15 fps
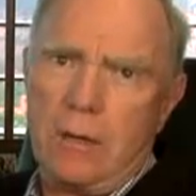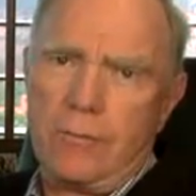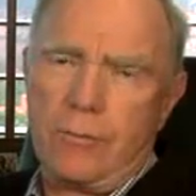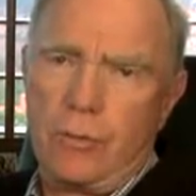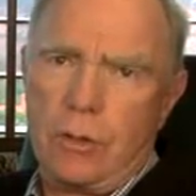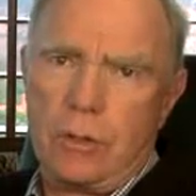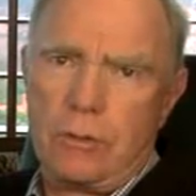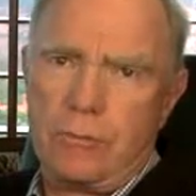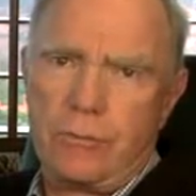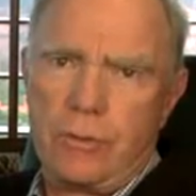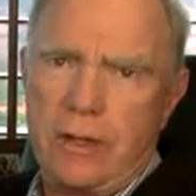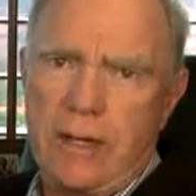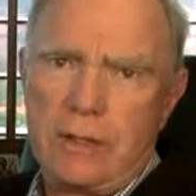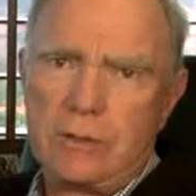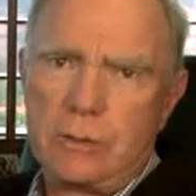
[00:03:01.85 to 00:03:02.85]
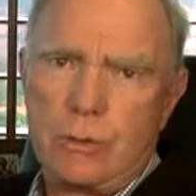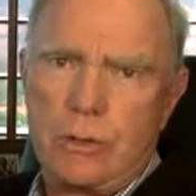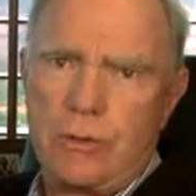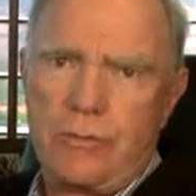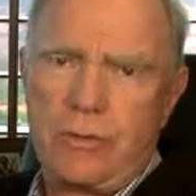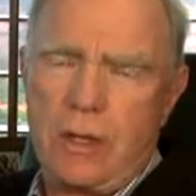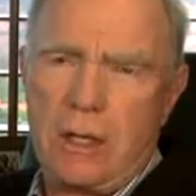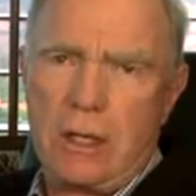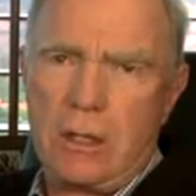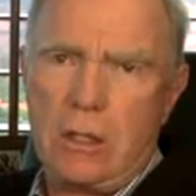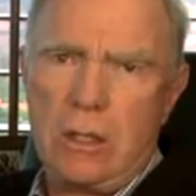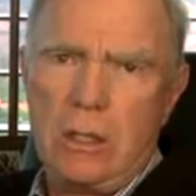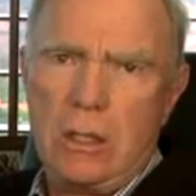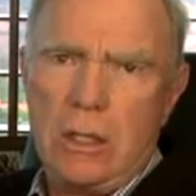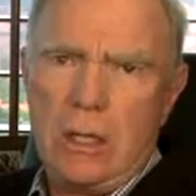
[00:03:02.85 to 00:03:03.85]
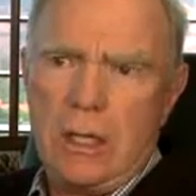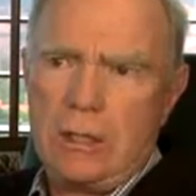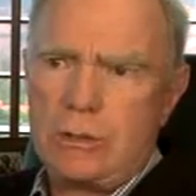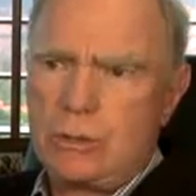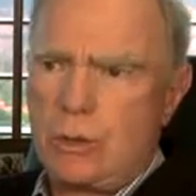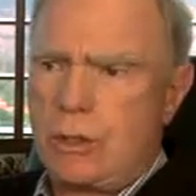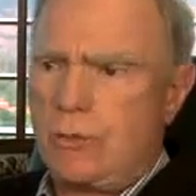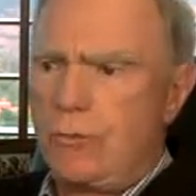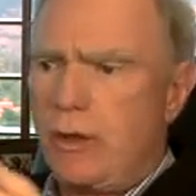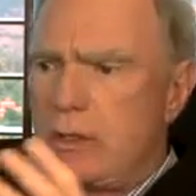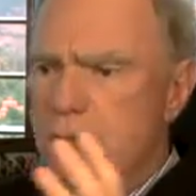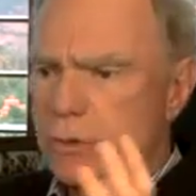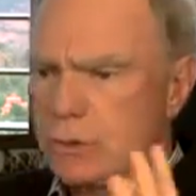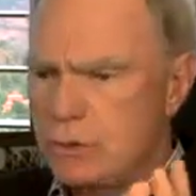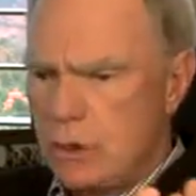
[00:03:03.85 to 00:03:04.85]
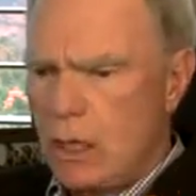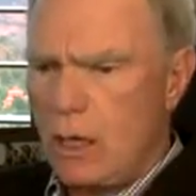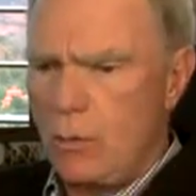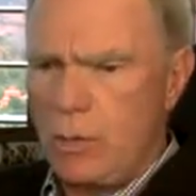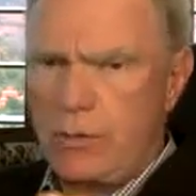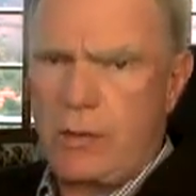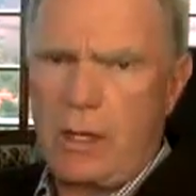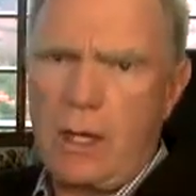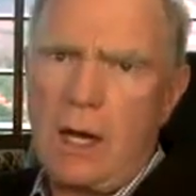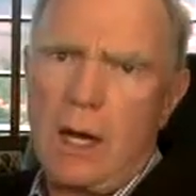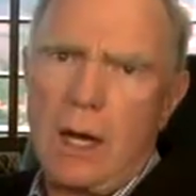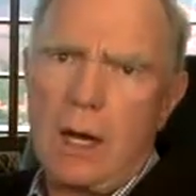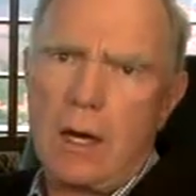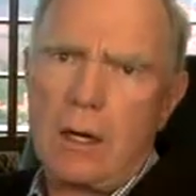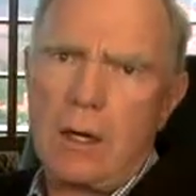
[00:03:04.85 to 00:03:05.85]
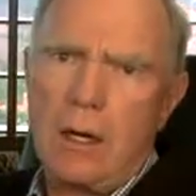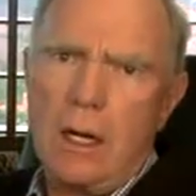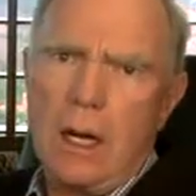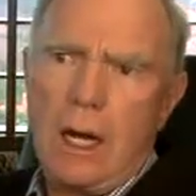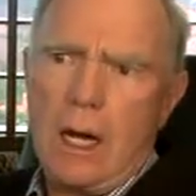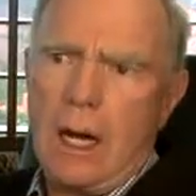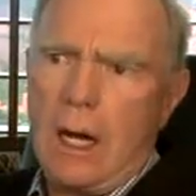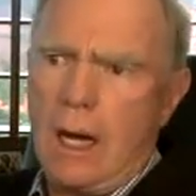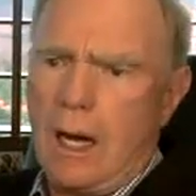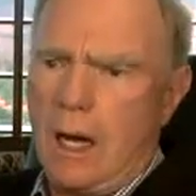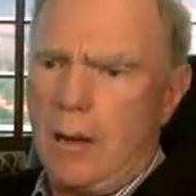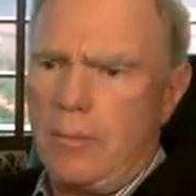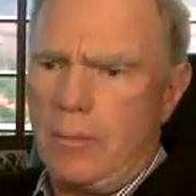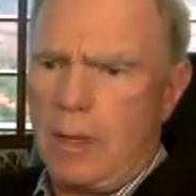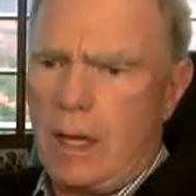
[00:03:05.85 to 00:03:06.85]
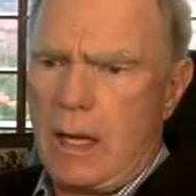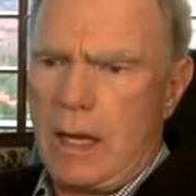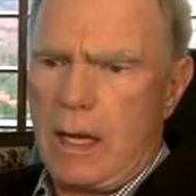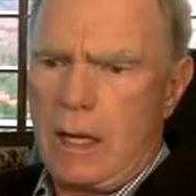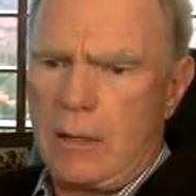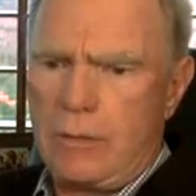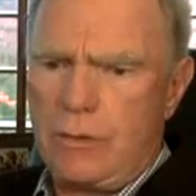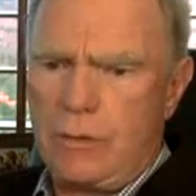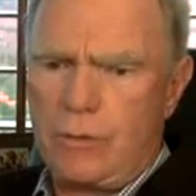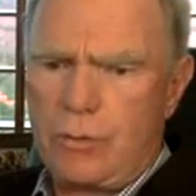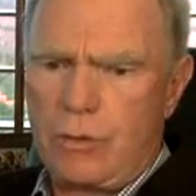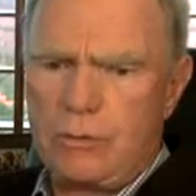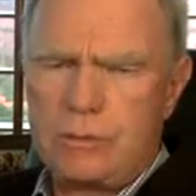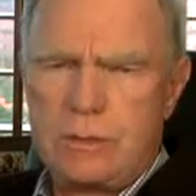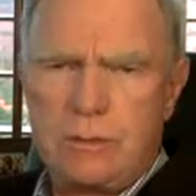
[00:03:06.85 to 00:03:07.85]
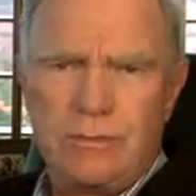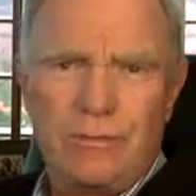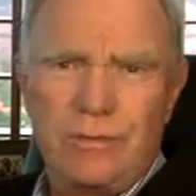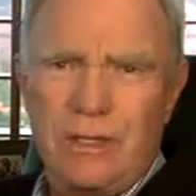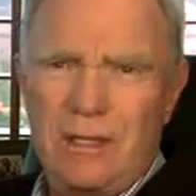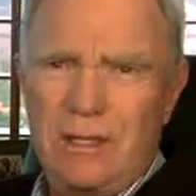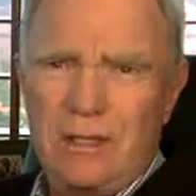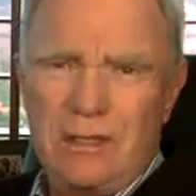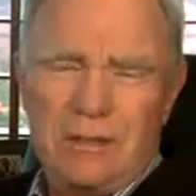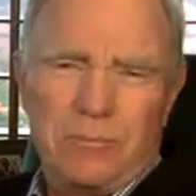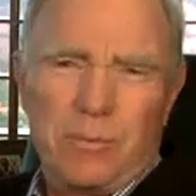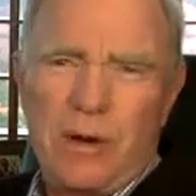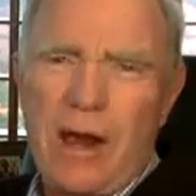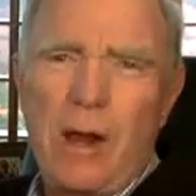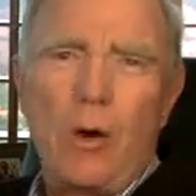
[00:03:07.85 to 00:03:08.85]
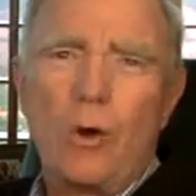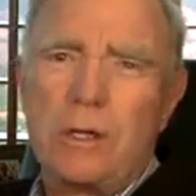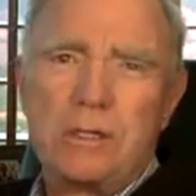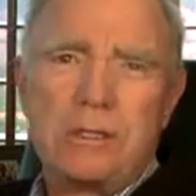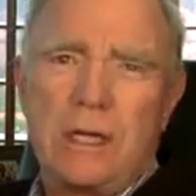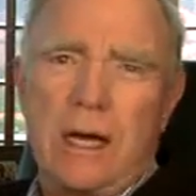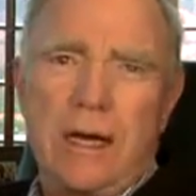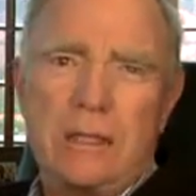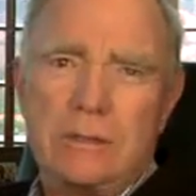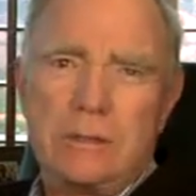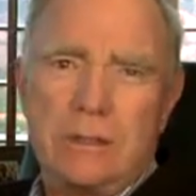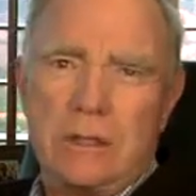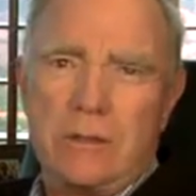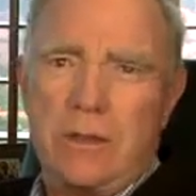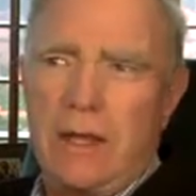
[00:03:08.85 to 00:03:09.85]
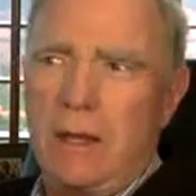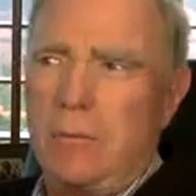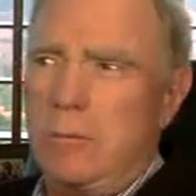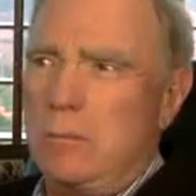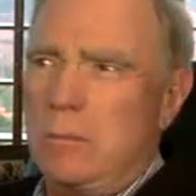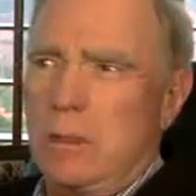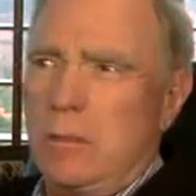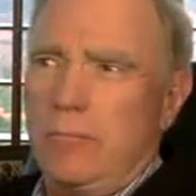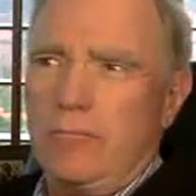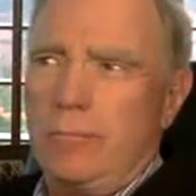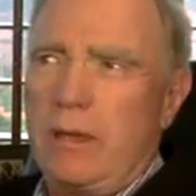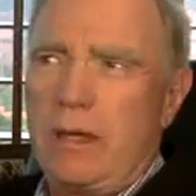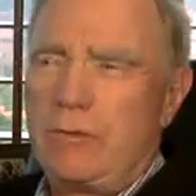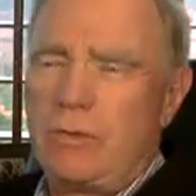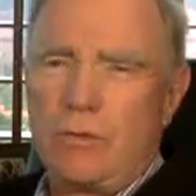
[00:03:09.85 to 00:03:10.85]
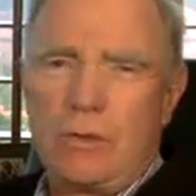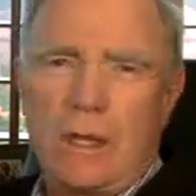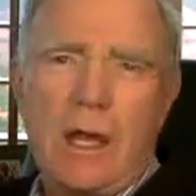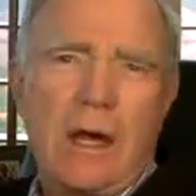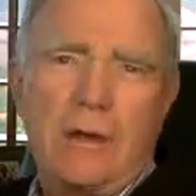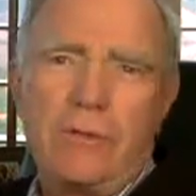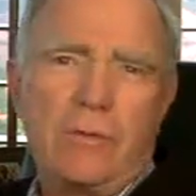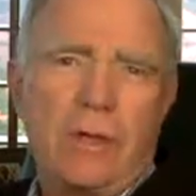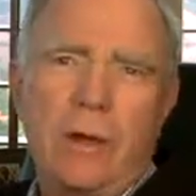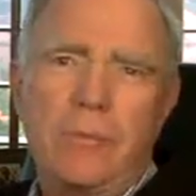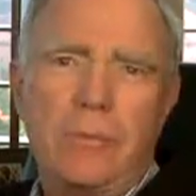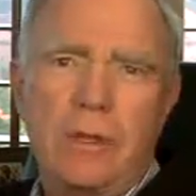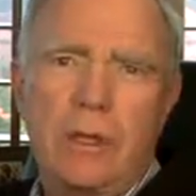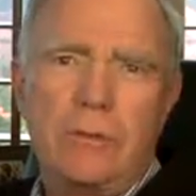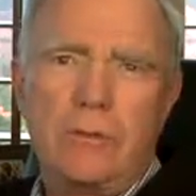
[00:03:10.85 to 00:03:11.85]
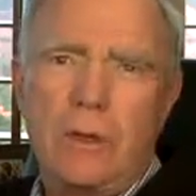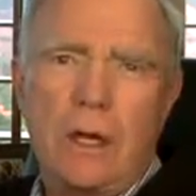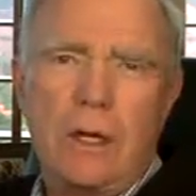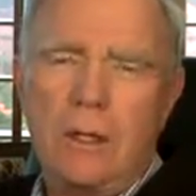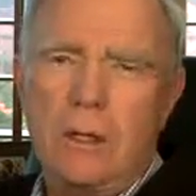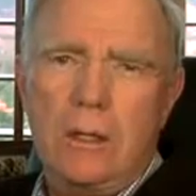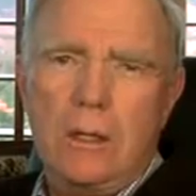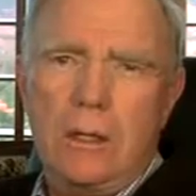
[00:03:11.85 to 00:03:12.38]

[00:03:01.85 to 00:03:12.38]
for that sort of thing. And so conventions are what they are. And in terms of prioritizing them, that's just a concept that